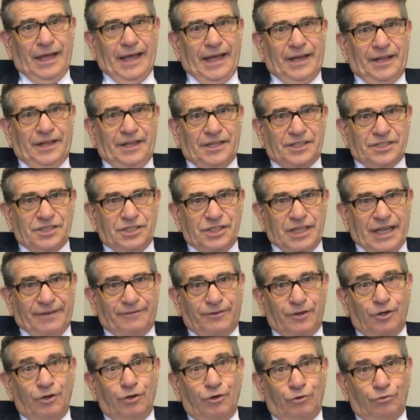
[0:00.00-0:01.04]
and it is
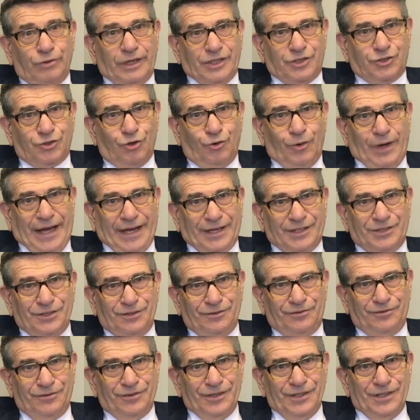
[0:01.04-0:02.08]
never retroactive.